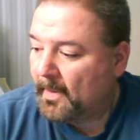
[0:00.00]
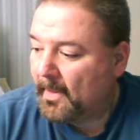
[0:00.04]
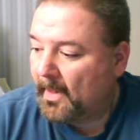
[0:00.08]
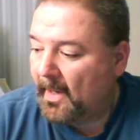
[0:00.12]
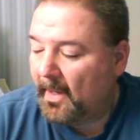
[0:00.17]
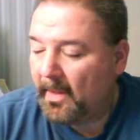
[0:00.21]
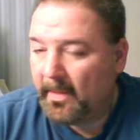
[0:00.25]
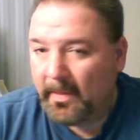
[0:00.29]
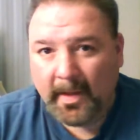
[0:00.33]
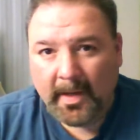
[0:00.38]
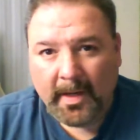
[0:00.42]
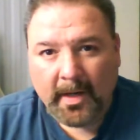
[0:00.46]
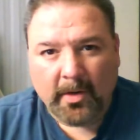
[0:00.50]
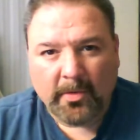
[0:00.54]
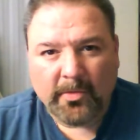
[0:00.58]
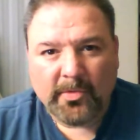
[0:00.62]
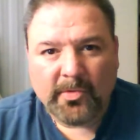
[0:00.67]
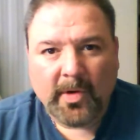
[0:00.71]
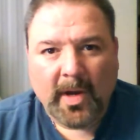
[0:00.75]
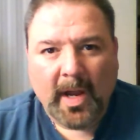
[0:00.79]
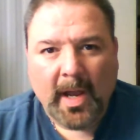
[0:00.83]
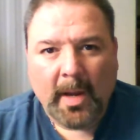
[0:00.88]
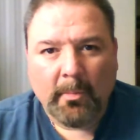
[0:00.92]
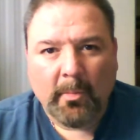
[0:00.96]
and then I'll
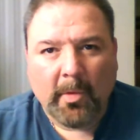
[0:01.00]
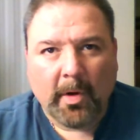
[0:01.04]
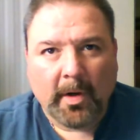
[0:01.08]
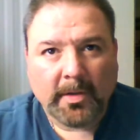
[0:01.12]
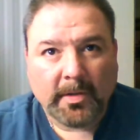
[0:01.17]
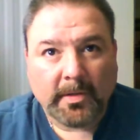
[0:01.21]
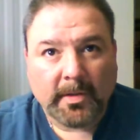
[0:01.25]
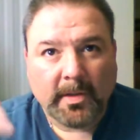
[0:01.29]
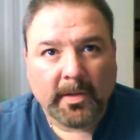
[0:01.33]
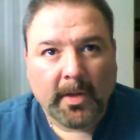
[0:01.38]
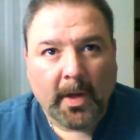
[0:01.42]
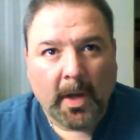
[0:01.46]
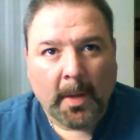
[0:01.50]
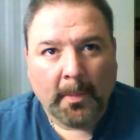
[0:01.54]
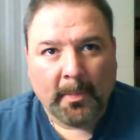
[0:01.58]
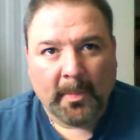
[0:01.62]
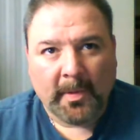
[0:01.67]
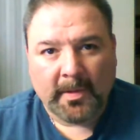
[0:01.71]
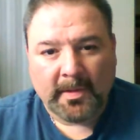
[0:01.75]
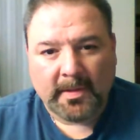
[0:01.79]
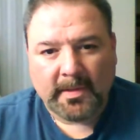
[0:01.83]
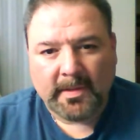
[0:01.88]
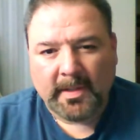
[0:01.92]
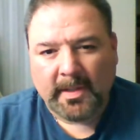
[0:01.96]
dry brush the top
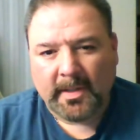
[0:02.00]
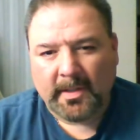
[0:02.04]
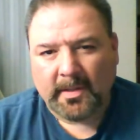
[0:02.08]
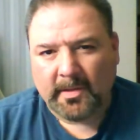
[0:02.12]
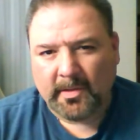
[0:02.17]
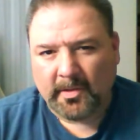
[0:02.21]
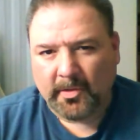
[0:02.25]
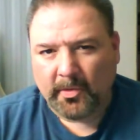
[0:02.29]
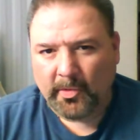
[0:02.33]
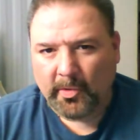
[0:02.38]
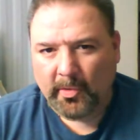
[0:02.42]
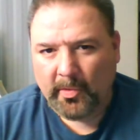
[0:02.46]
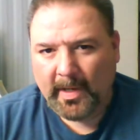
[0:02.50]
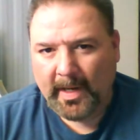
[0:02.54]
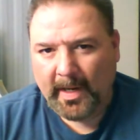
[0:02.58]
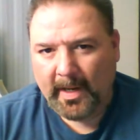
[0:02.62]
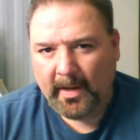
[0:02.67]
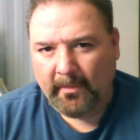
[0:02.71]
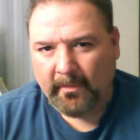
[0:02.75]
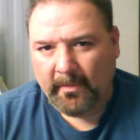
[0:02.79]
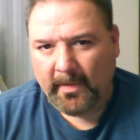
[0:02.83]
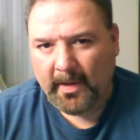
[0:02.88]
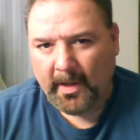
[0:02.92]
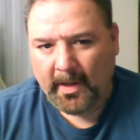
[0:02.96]
of the seats, so you
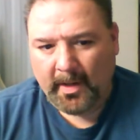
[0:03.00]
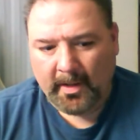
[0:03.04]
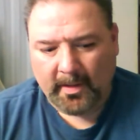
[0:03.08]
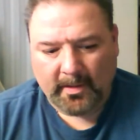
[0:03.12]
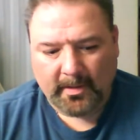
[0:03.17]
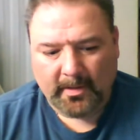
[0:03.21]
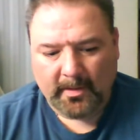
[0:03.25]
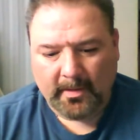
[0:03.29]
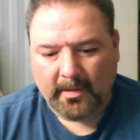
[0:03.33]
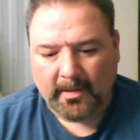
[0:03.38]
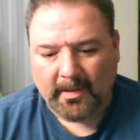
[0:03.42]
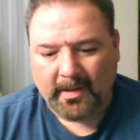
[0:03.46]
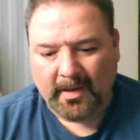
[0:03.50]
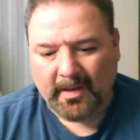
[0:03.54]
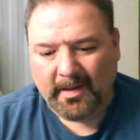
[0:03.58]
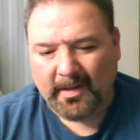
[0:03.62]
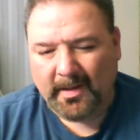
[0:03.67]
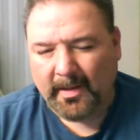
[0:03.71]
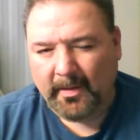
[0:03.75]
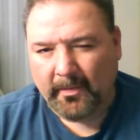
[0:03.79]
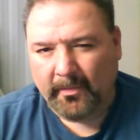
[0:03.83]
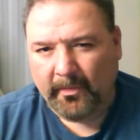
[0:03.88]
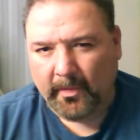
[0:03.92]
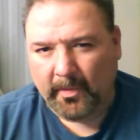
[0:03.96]
have that
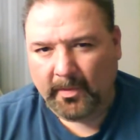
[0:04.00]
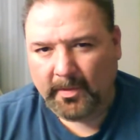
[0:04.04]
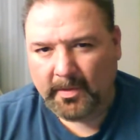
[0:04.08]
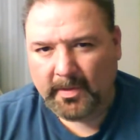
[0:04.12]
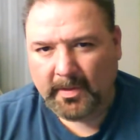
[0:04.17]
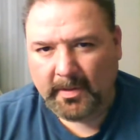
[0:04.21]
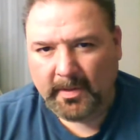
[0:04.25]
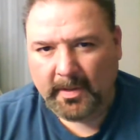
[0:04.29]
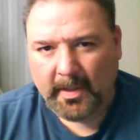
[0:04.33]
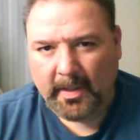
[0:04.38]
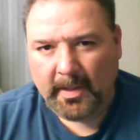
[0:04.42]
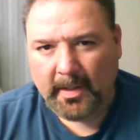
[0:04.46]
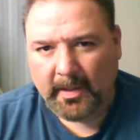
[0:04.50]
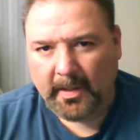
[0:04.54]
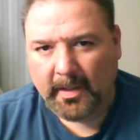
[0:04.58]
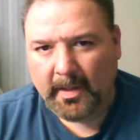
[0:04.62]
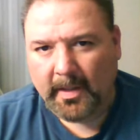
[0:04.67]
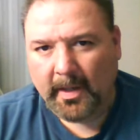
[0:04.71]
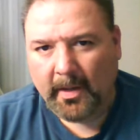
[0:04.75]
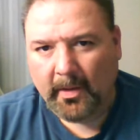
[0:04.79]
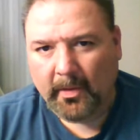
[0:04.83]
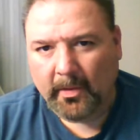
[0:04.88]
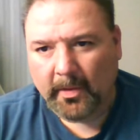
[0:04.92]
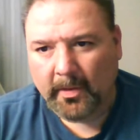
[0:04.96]
difference in
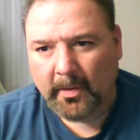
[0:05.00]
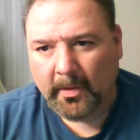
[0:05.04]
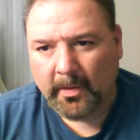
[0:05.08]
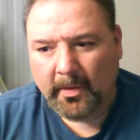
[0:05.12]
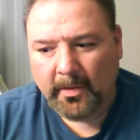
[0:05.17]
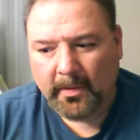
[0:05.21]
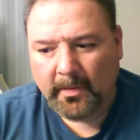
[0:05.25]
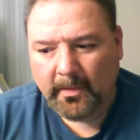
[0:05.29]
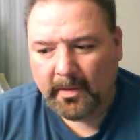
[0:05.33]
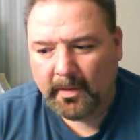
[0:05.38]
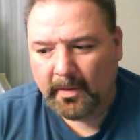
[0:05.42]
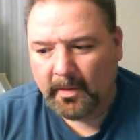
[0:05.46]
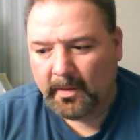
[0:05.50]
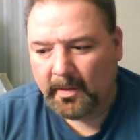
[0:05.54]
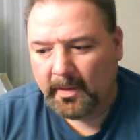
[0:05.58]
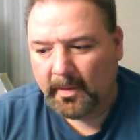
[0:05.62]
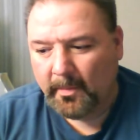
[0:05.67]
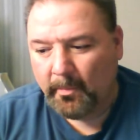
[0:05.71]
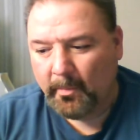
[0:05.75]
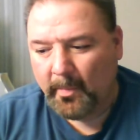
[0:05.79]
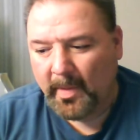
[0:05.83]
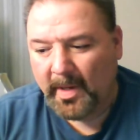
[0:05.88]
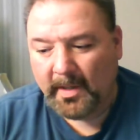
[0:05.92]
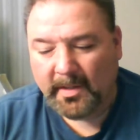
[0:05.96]
color
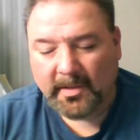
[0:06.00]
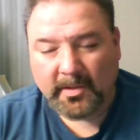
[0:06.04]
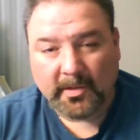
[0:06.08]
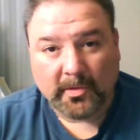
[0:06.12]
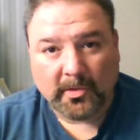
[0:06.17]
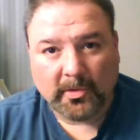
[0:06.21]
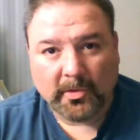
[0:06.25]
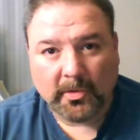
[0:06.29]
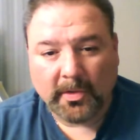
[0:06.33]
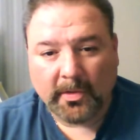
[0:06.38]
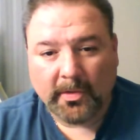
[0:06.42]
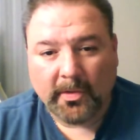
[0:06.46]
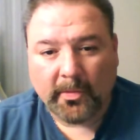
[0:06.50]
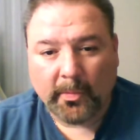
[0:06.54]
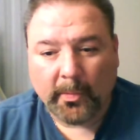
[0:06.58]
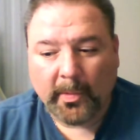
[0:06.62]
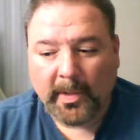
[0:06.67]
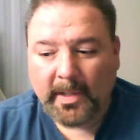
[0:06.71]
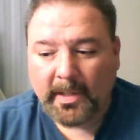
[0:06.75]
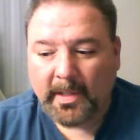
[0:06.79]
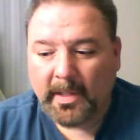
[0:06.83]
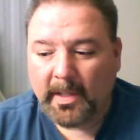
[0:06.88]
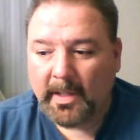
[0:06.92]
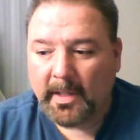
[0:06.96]
that makes it look
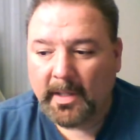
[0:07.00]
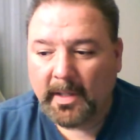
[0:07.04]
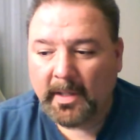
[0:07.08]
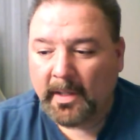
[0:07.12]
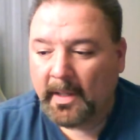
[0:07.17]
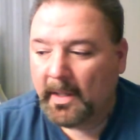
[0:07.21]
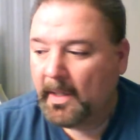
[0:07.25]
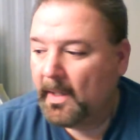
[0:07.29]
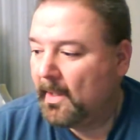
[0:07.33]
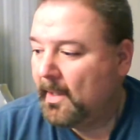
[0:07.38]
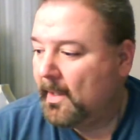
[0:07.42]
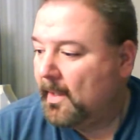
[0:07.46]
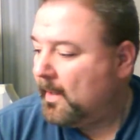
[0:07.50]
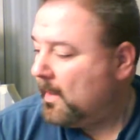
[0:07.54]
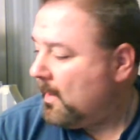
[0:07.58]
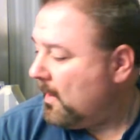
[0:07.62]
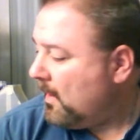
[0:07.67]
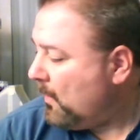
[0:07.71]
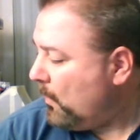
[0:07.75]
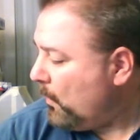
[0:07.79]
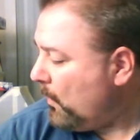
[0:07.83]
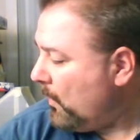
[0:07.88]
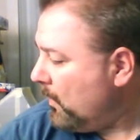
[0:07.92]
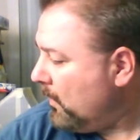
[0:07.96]
3D
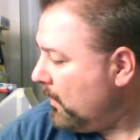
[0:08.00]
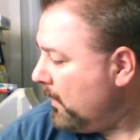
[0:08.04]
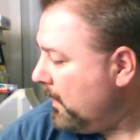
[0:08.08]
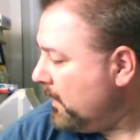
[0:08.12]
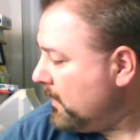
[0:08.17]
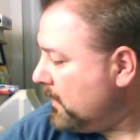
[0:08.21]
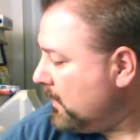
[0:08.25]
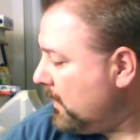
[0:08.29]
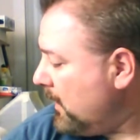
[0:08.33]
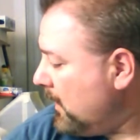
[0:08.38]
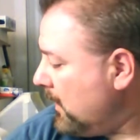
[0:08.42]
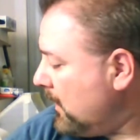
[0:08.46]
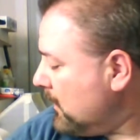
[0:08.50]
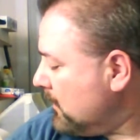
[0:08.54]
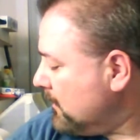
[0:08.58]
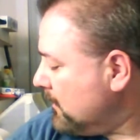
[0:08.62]
and realistic.